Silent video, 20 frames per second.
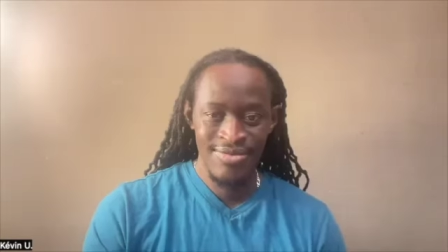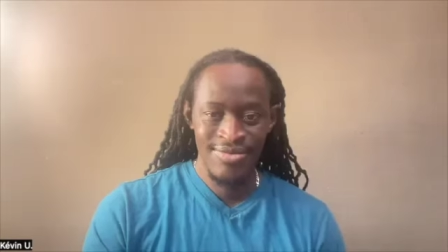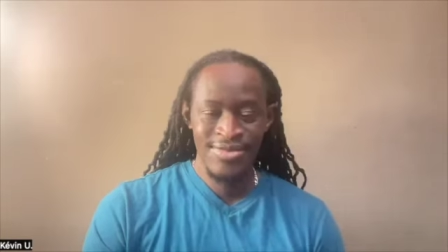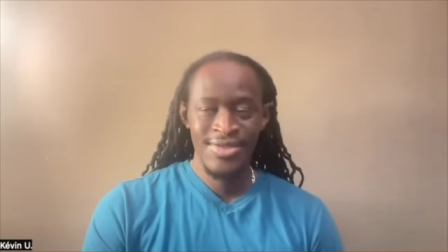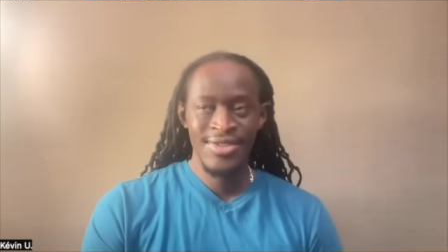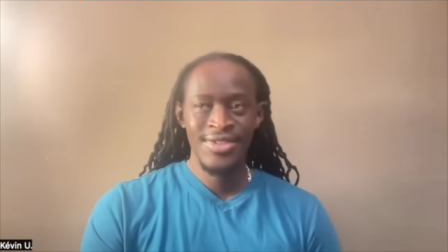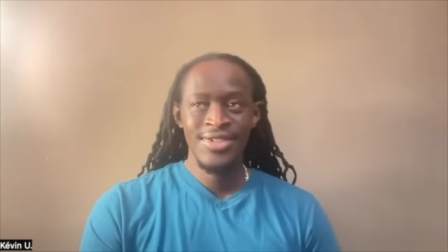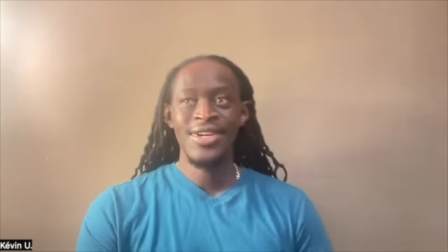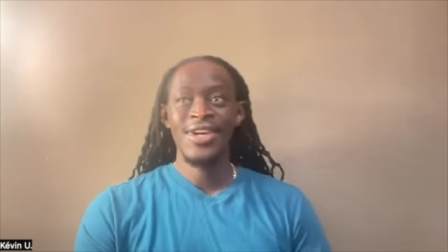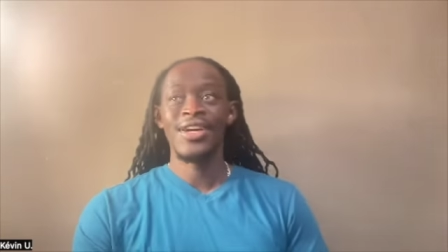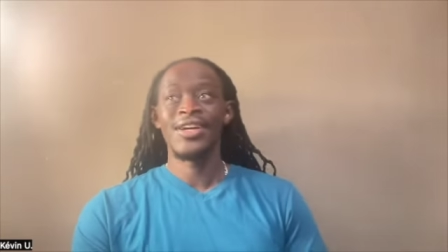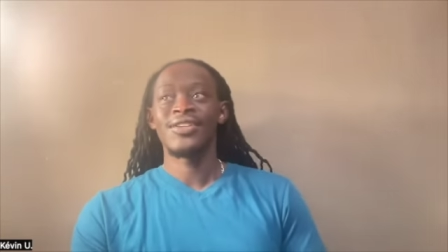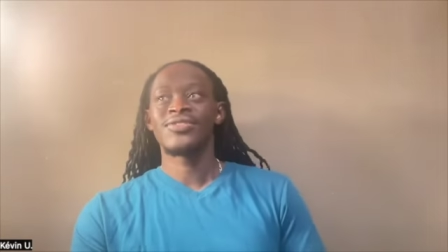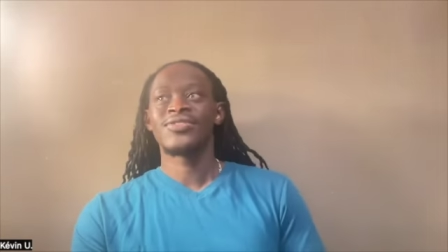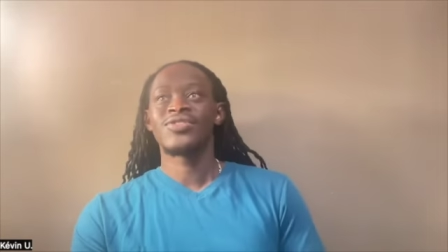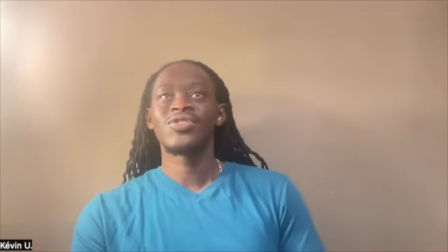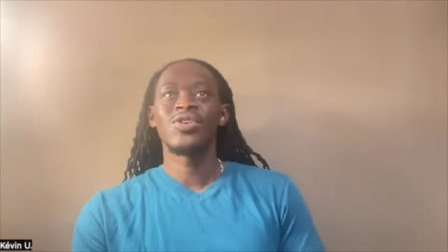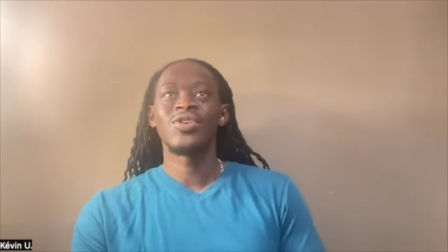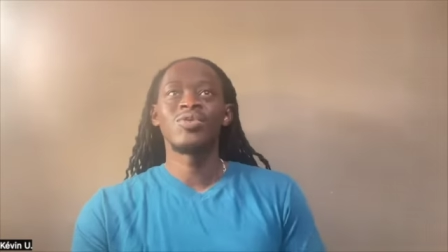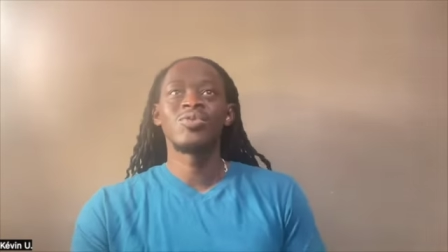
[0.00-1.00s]
Yeah,
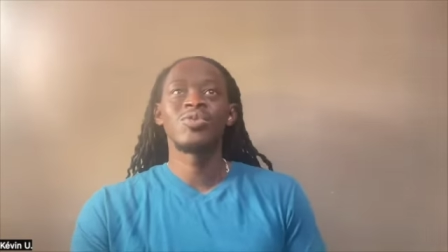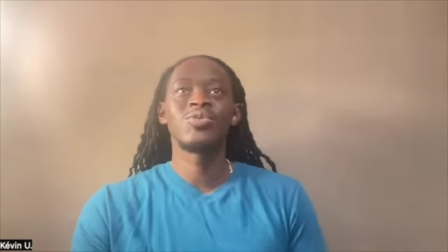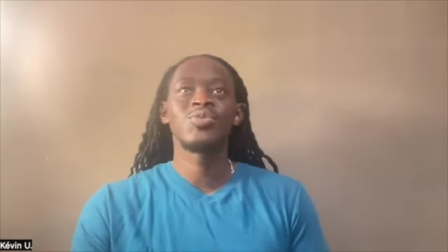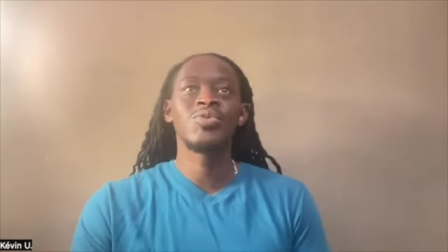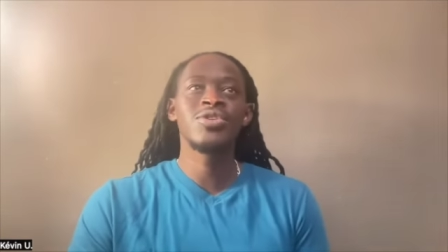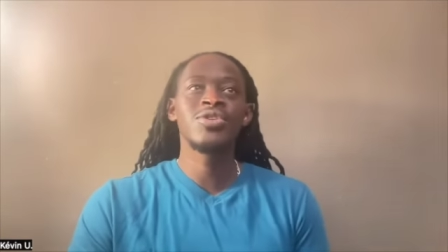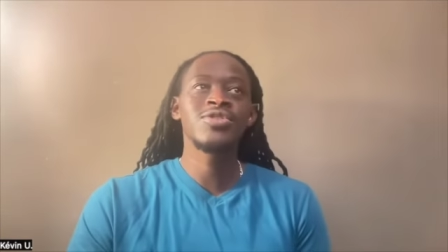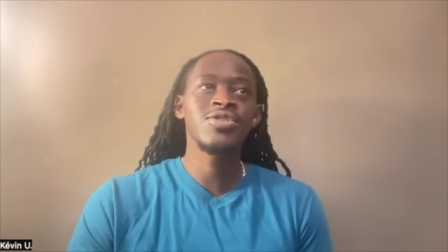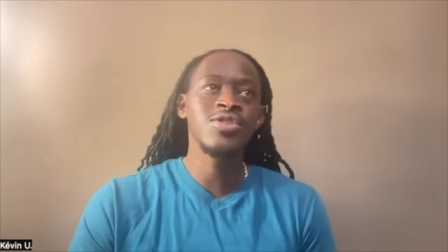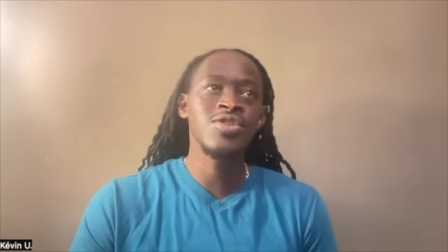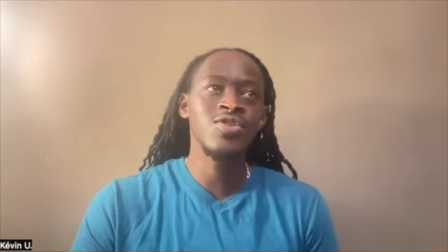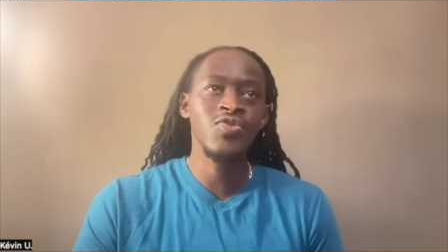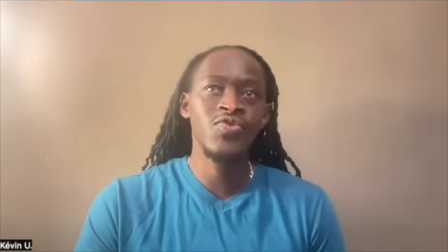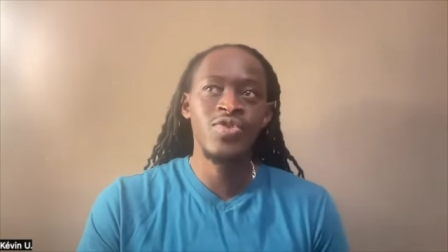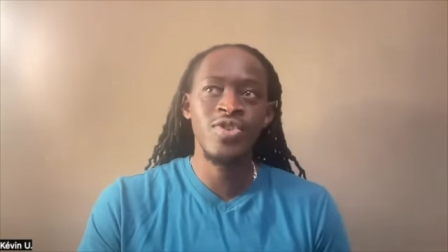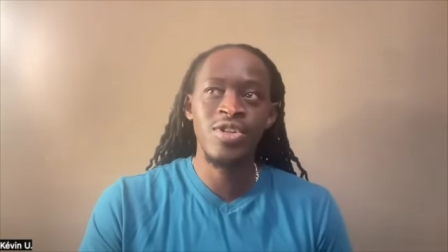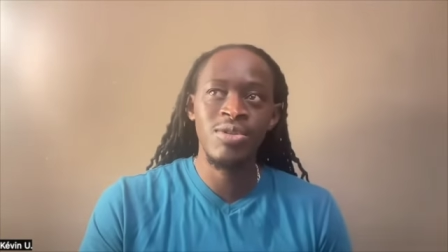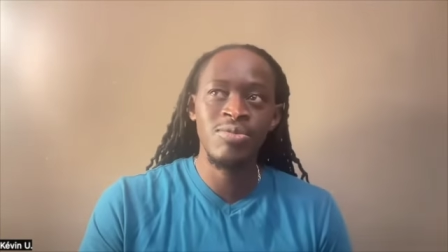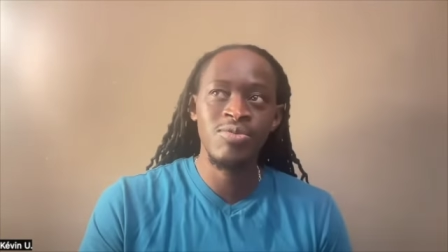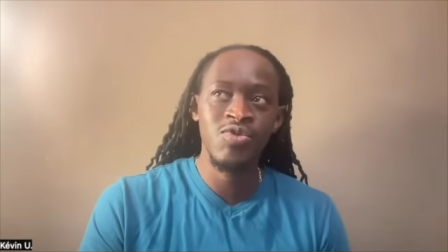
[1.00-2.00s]
so with One Circle
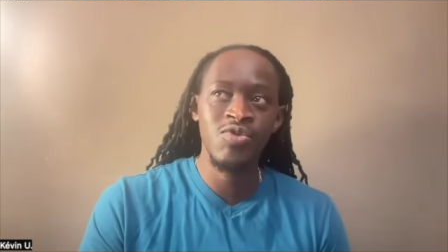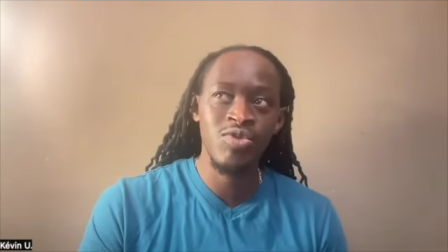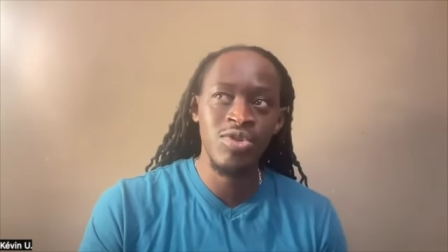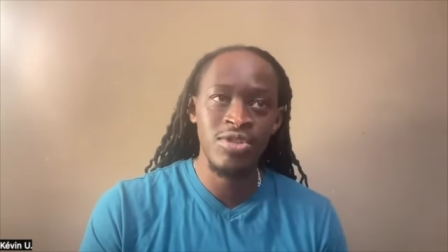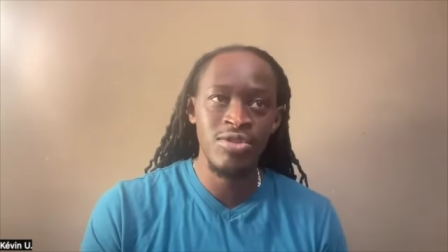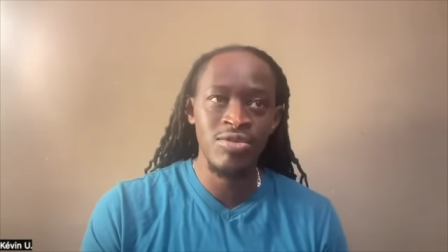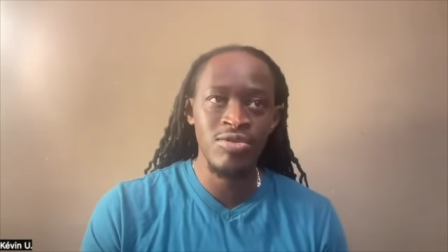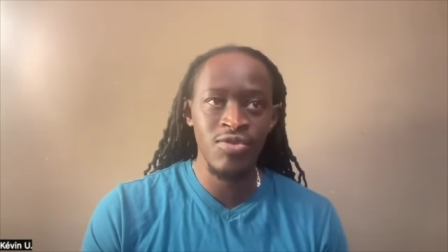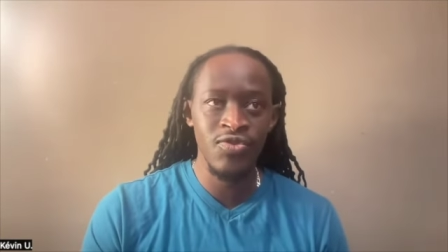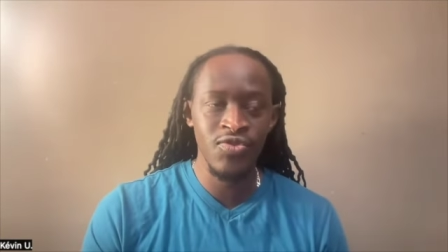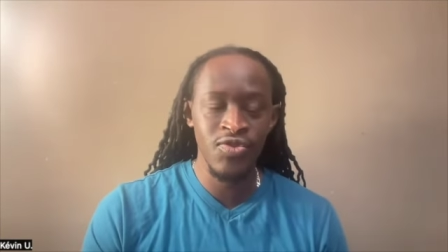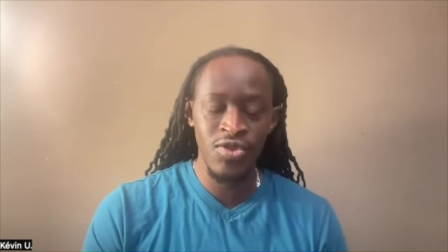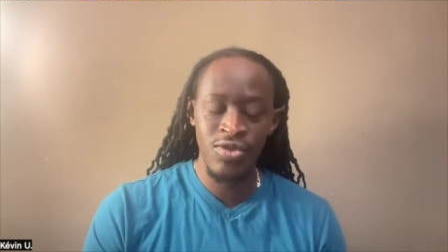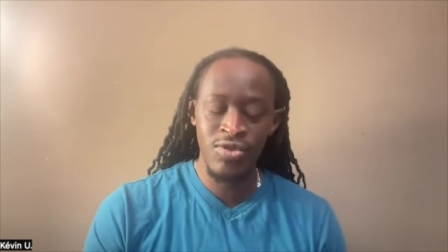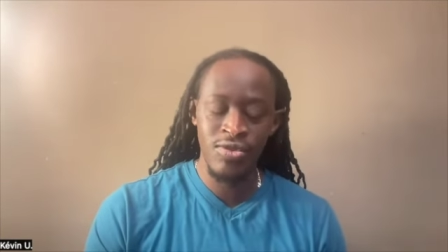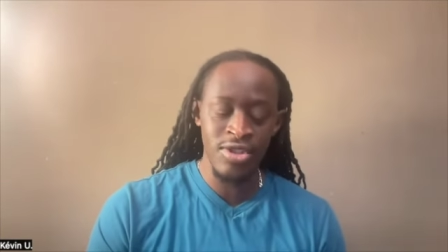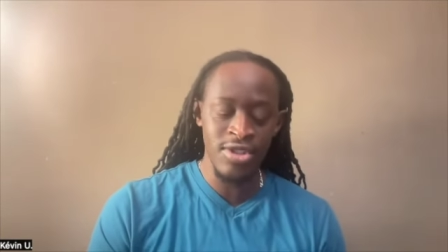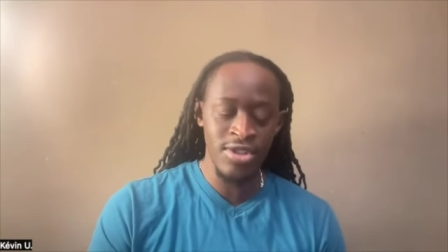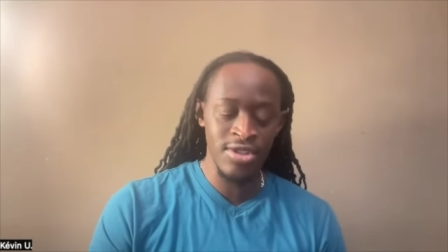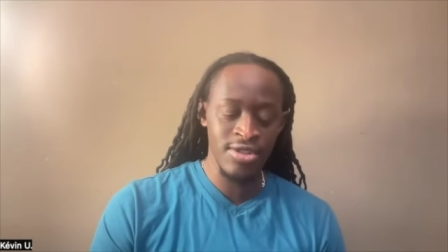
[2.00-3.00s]
Films, we do a few
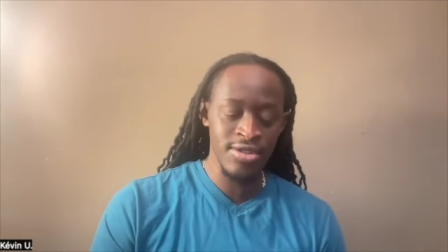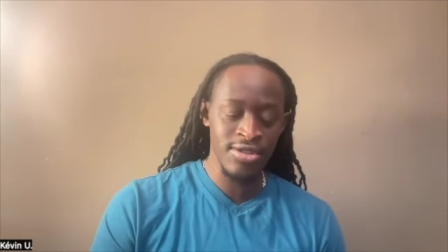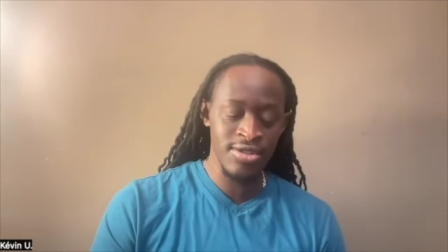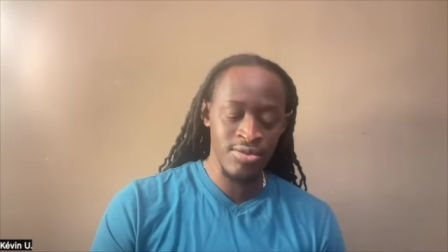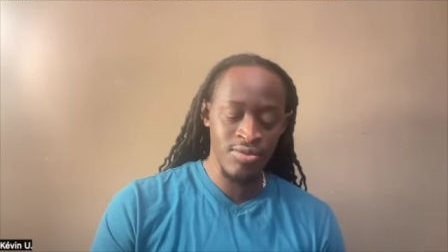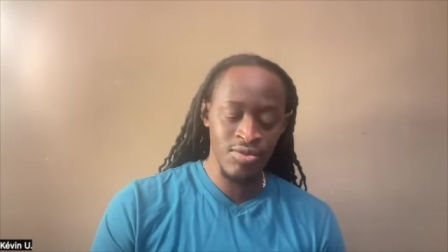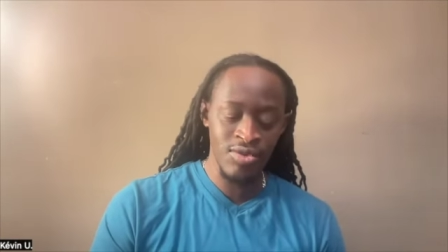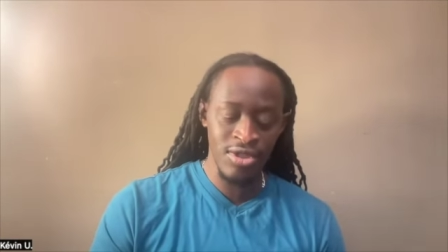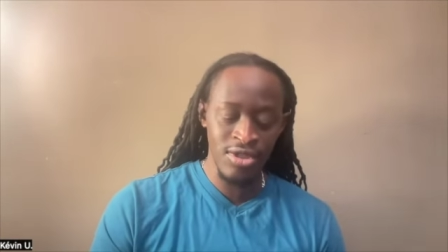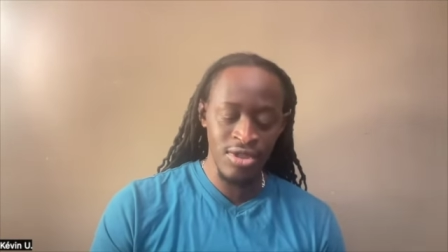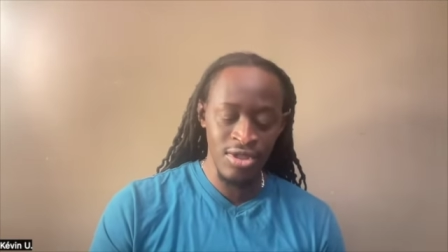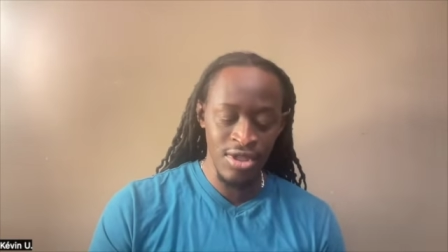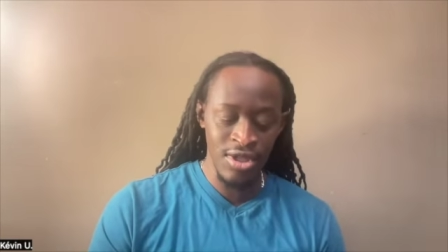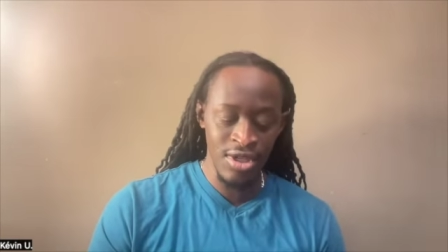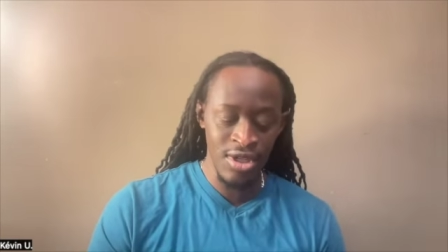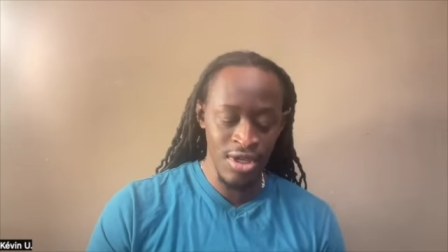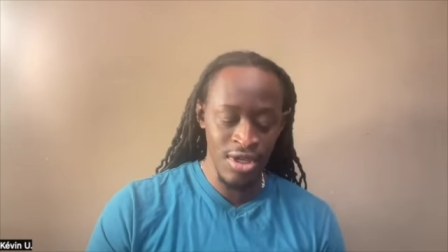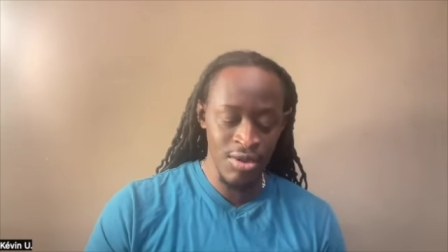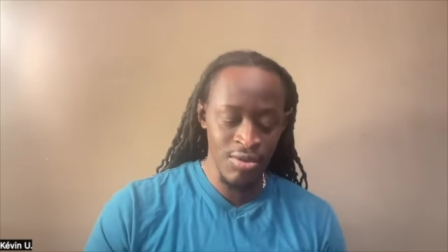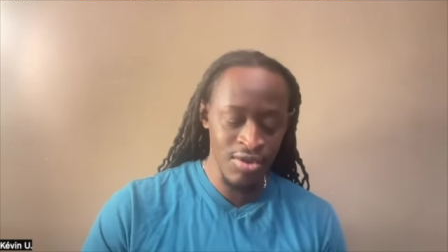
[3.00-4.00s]
things. We
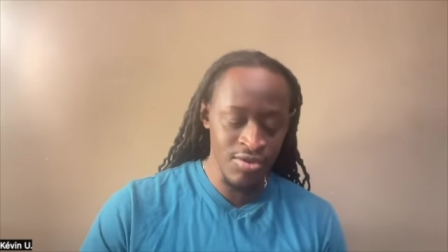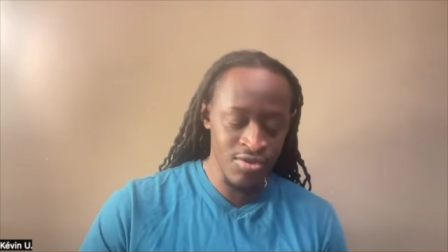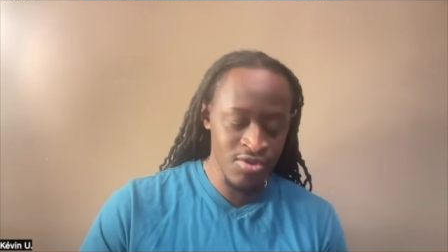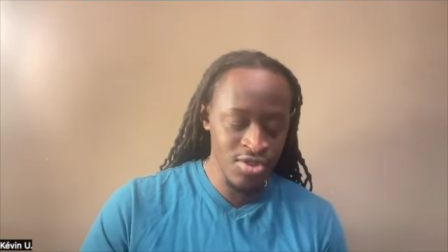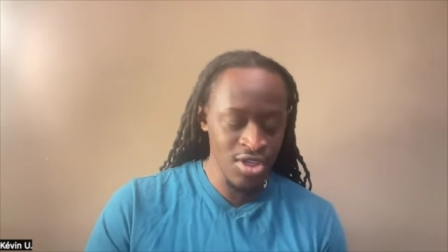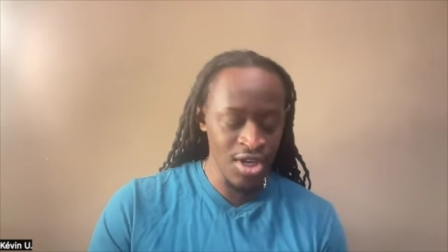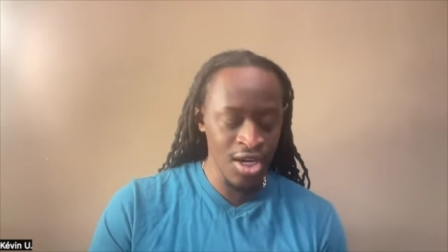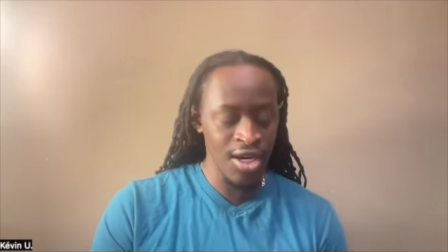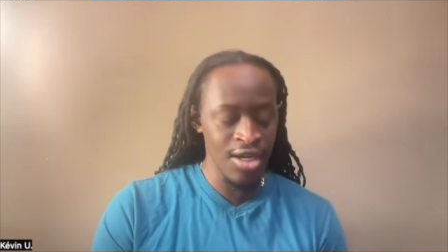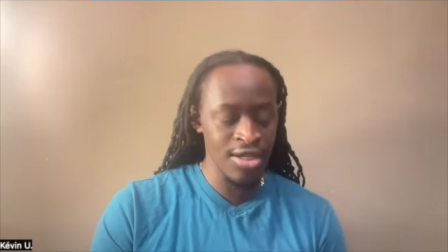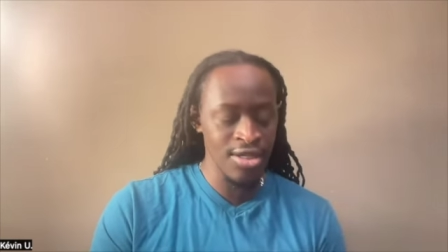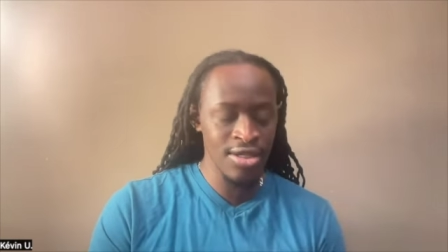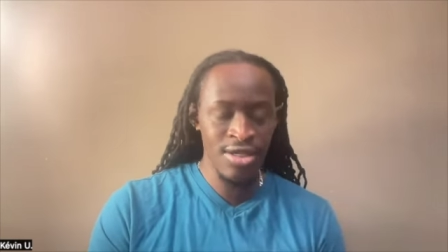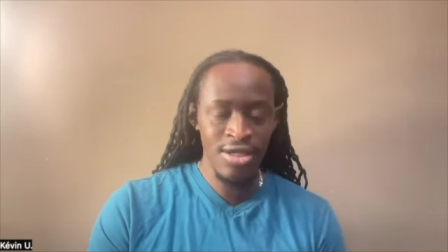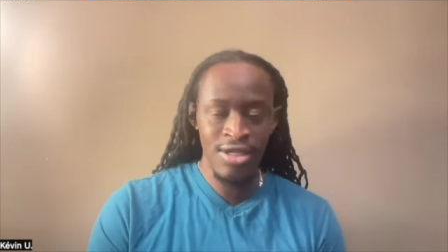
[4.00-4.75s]
uh we've shot